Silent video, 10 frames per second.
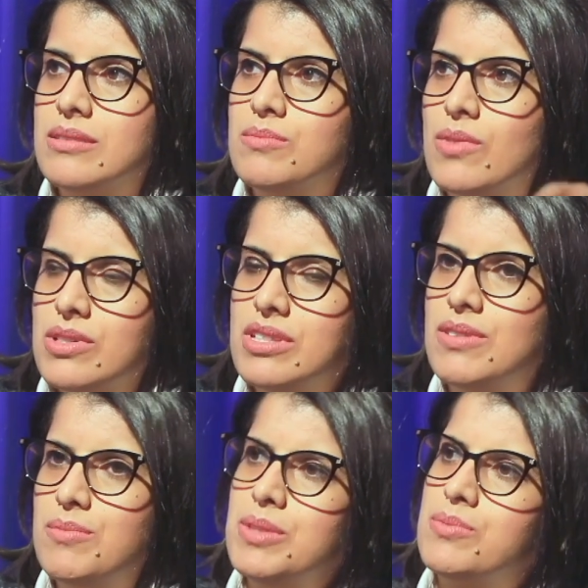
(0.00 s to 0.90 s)
Most of
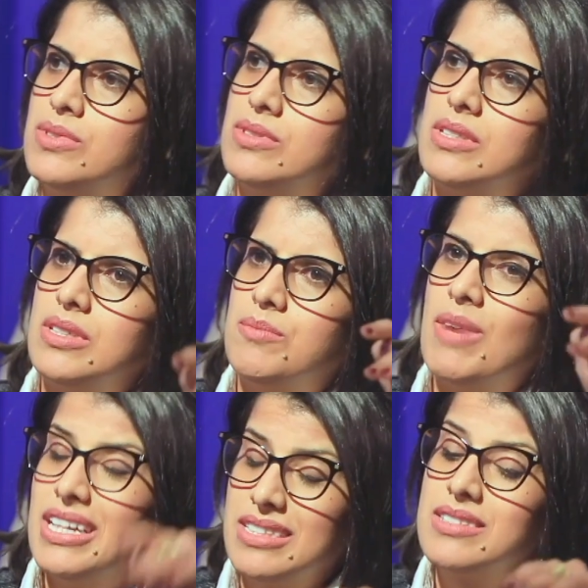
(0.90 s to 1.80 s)
the people,
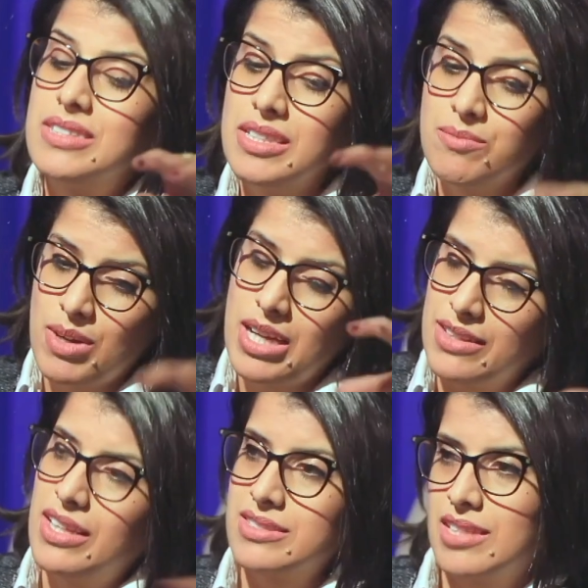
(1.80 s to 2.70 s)
at
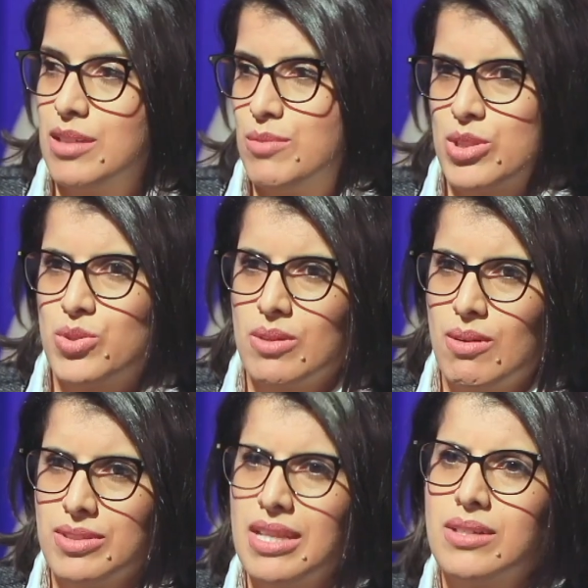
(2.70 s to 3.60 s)
that time, not sure
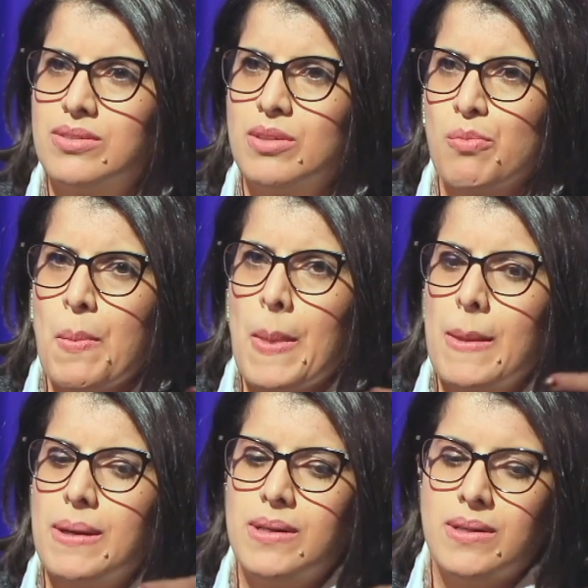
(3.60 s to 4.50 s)
about now,
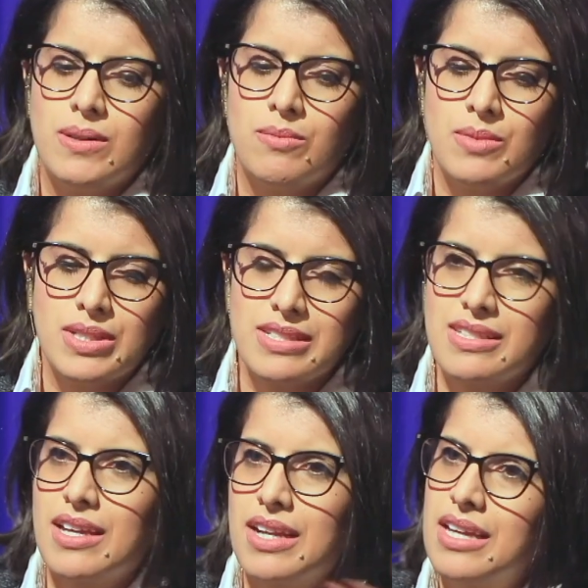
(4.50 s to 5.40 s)
it is
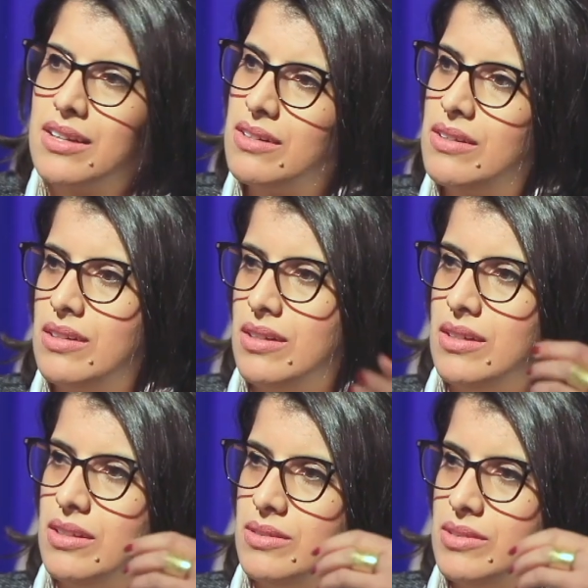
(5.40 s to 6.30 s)
a rare
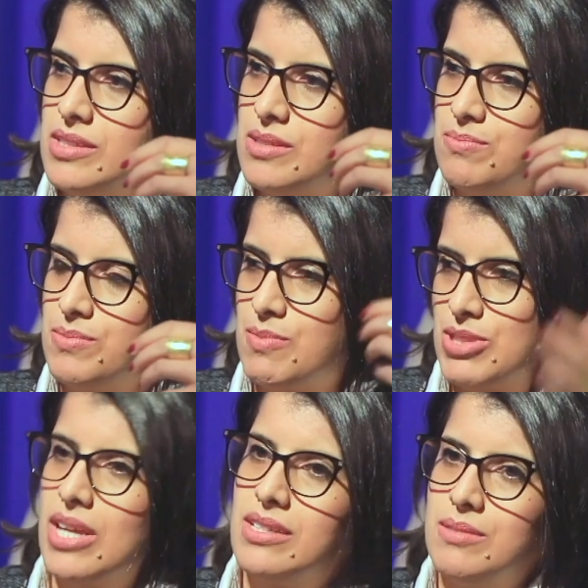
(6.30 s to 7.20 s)

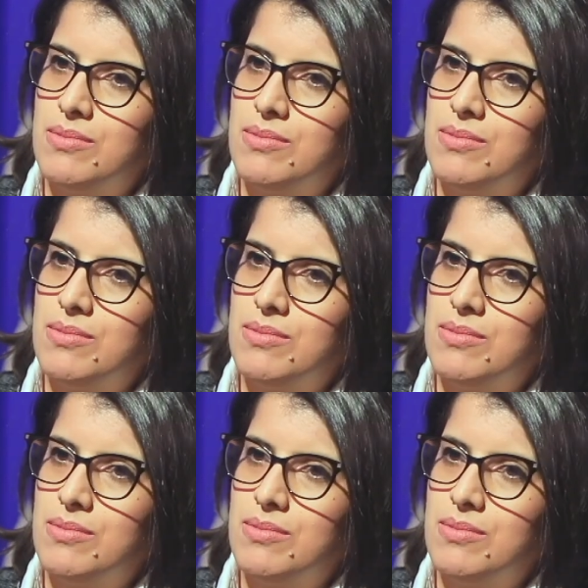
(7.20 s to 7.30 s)
specialty,